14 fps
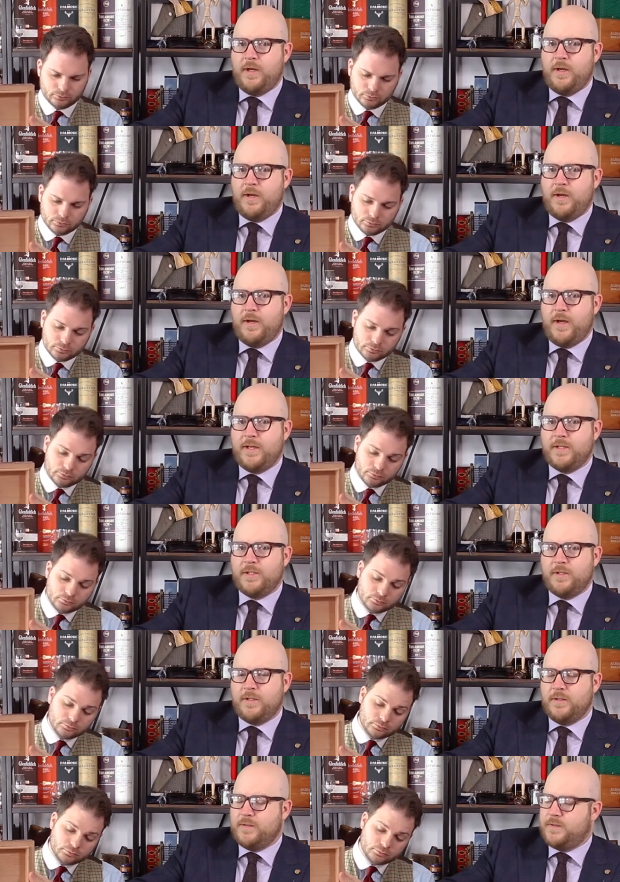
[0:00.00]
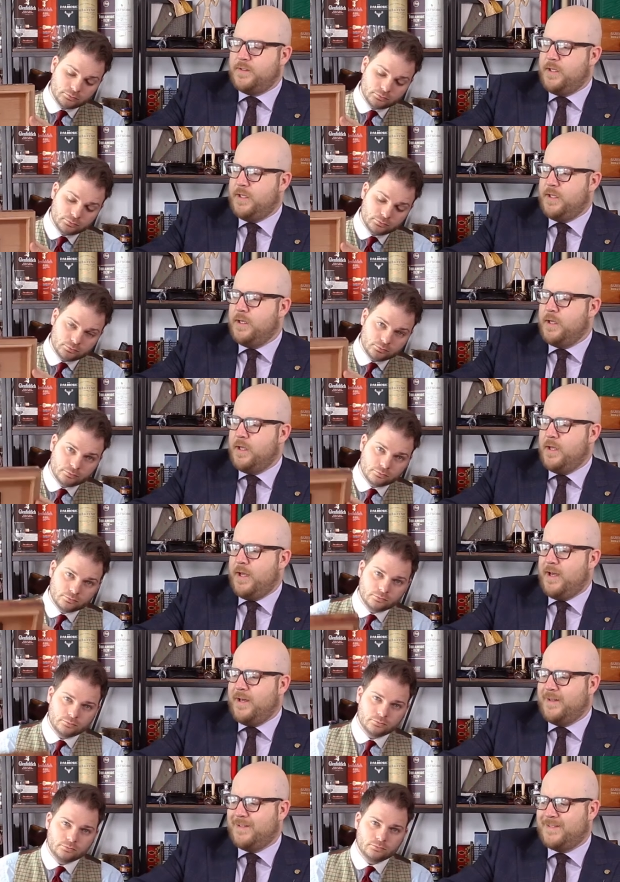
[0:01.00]
Speaker 1: As you can see,
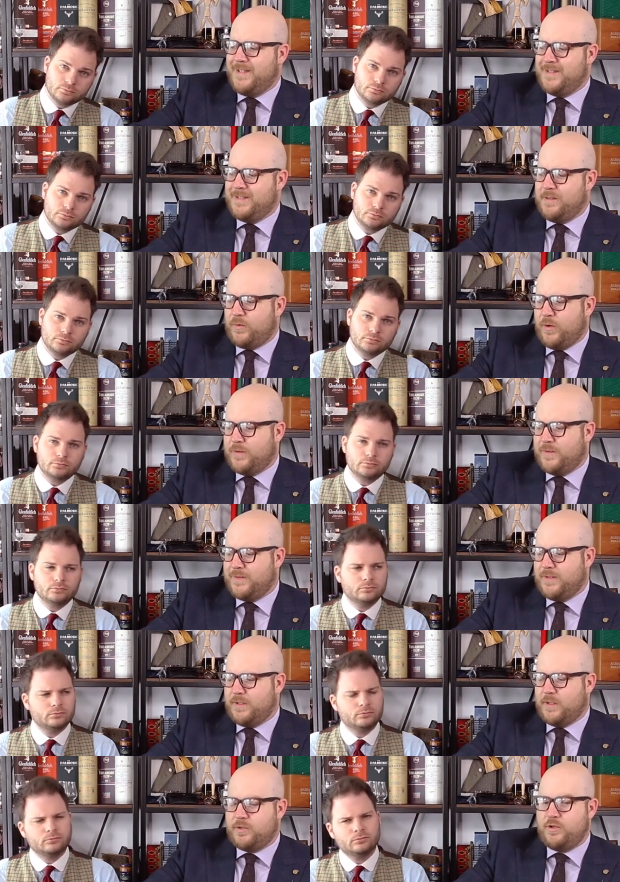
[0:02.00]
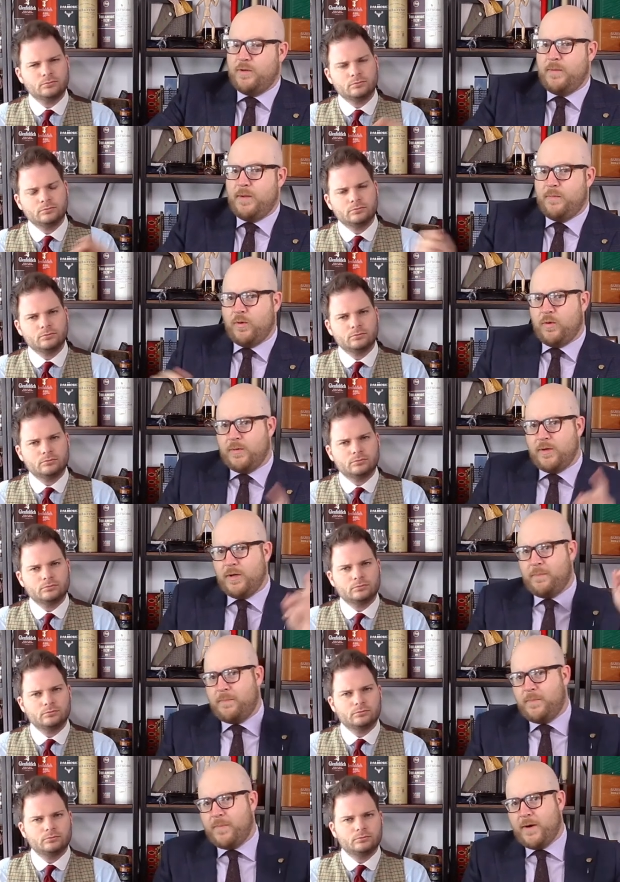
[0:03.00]
the seasoning process is extremely important.
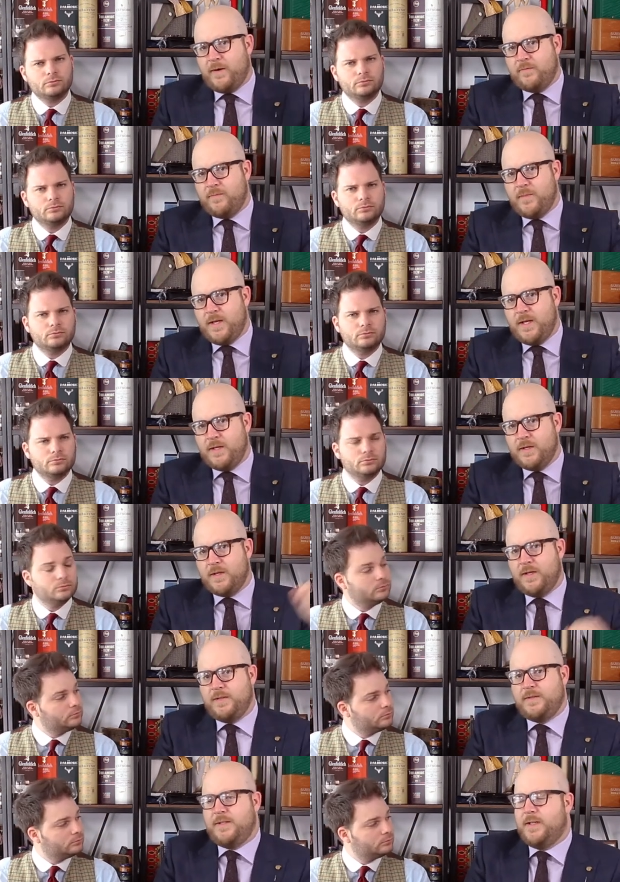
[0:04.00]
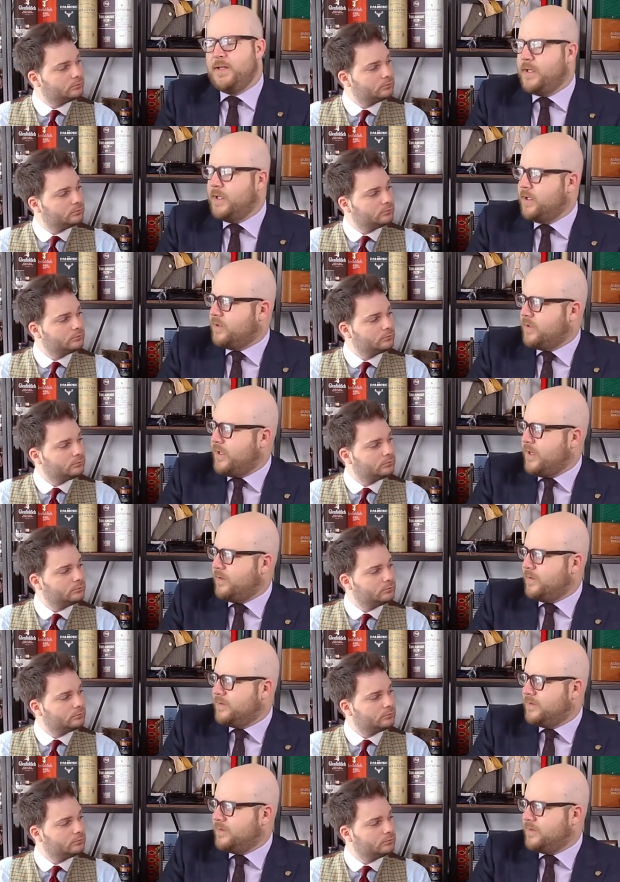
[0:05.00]
Above me, you're going to see a link on how to